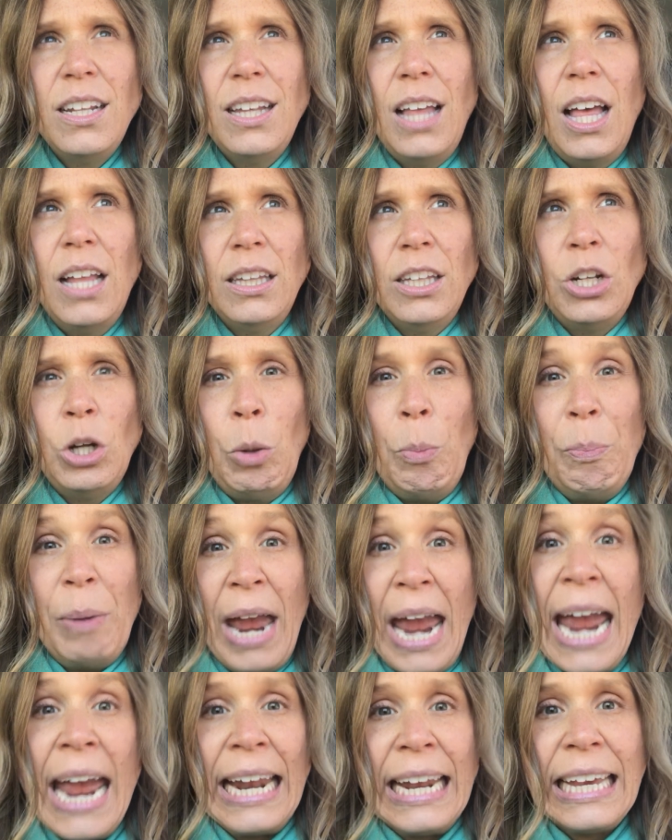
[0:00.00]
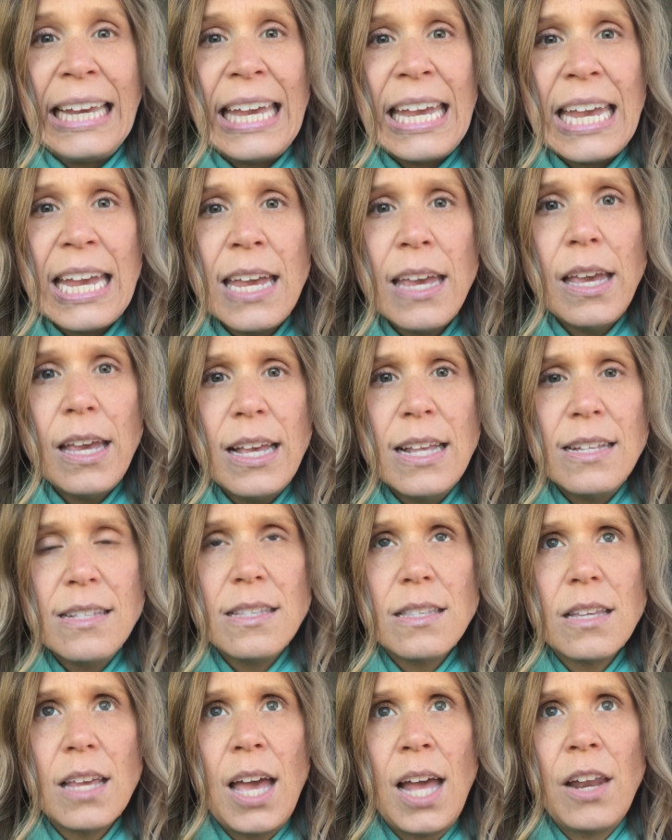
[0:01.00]
a little panicky
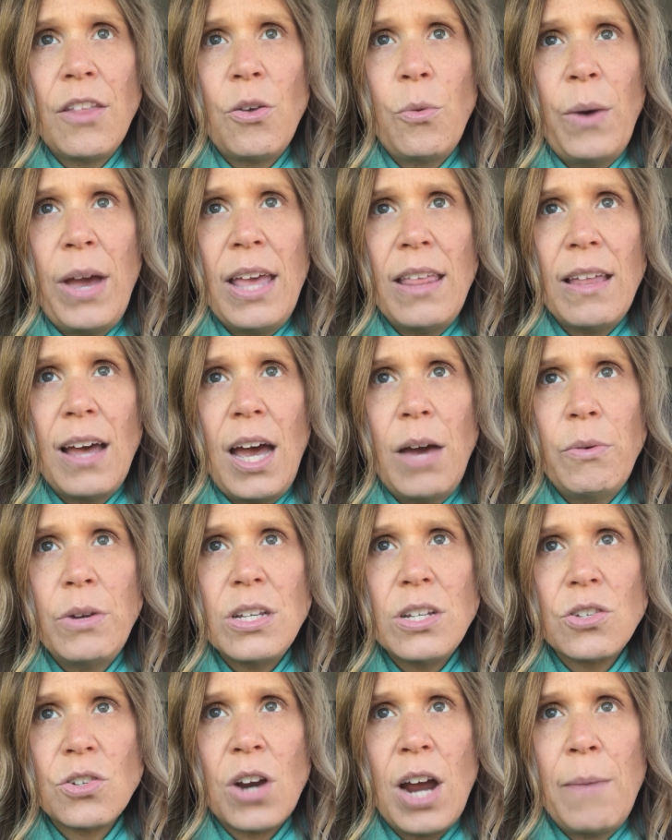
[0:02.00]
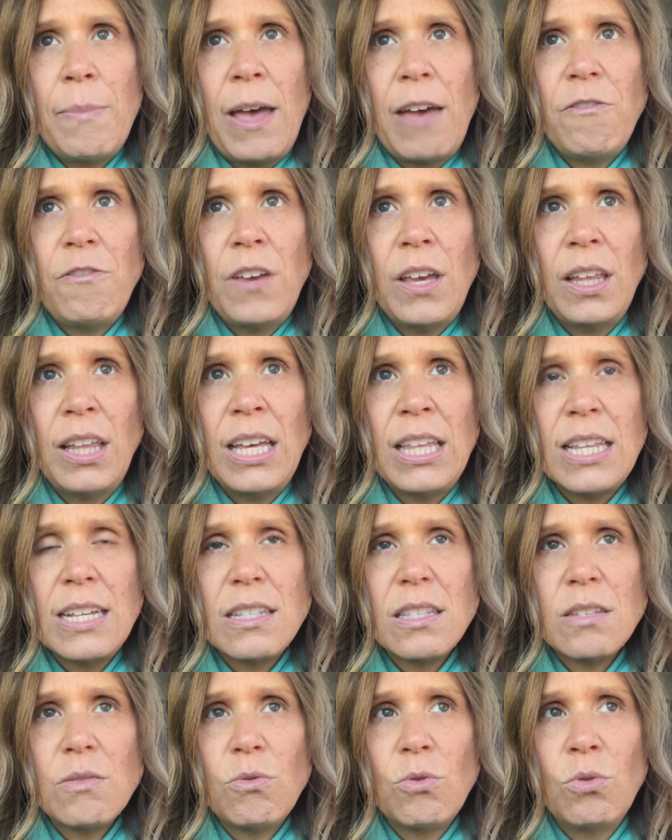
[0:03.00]
is kind of the way that I would describe that feeling,
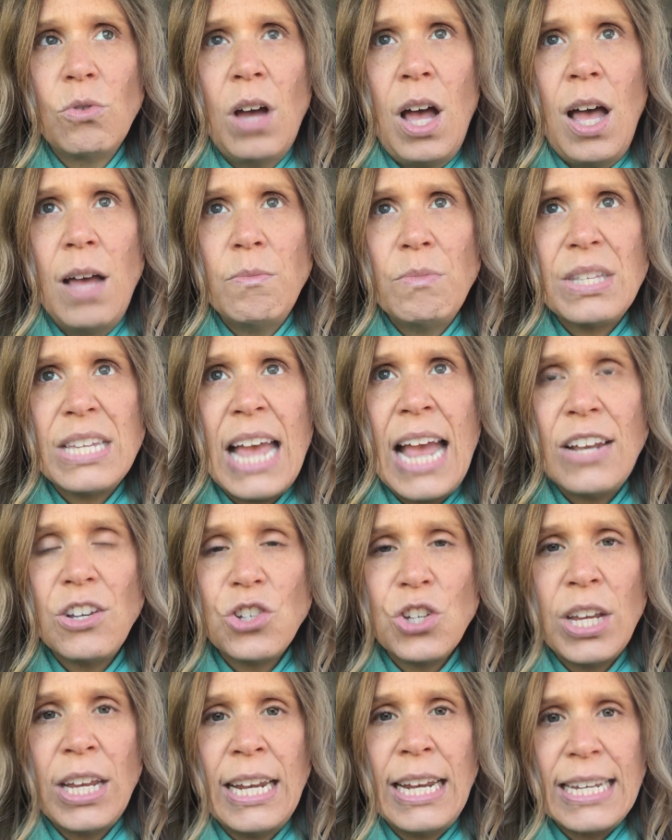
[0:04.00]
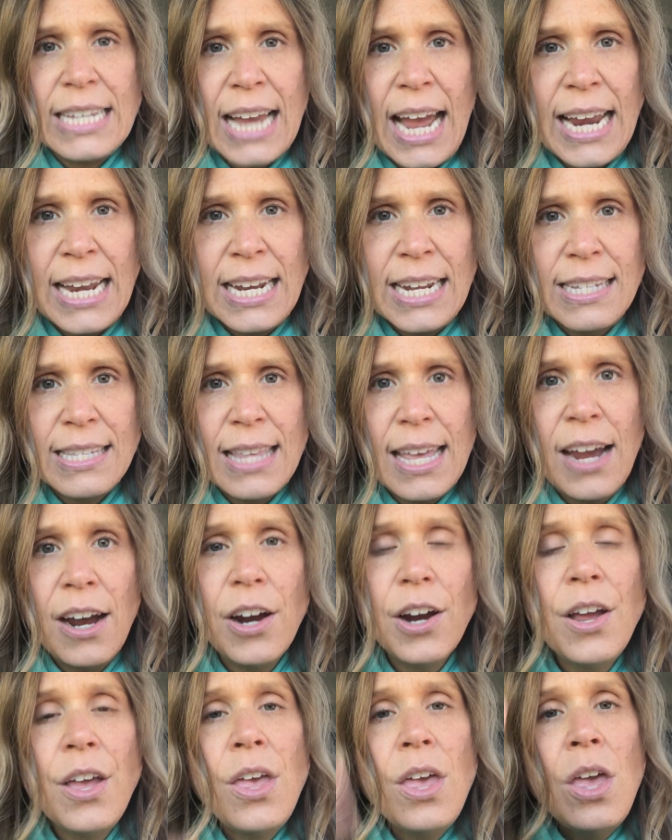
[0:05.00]
this tension and tightness
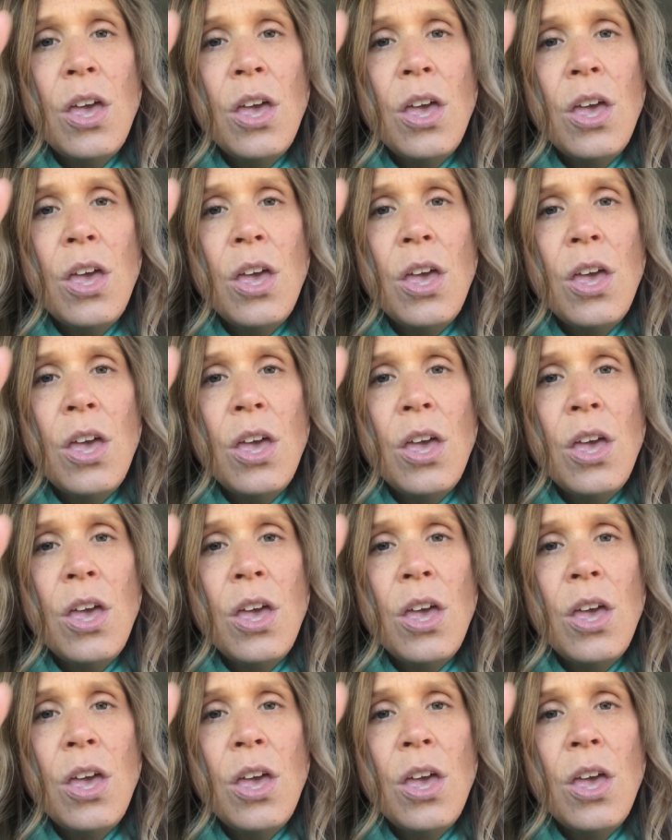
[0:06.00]
there.